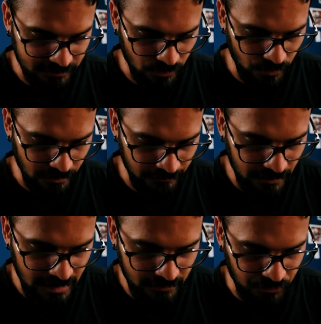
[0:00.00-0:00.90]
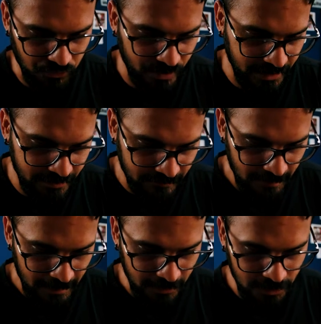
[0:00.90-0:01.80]
So if I have a red,
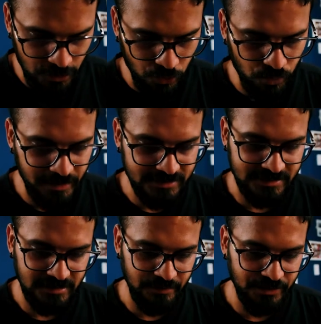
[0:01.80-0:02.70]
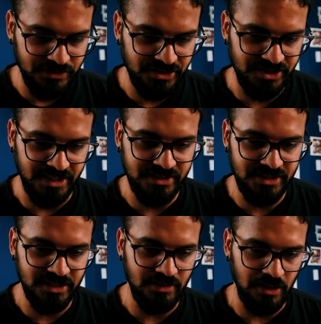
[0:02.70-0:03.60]
hue basically means
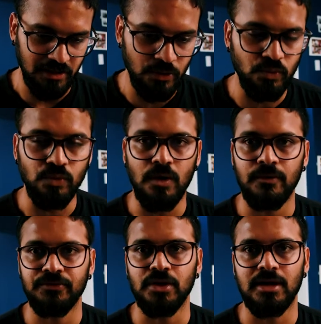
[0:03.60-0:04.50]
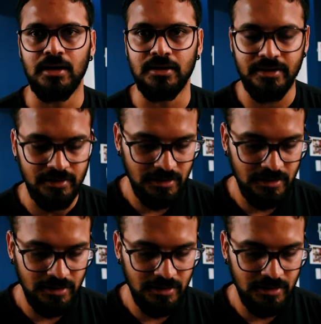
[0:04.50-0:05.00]
changing the hue of your color.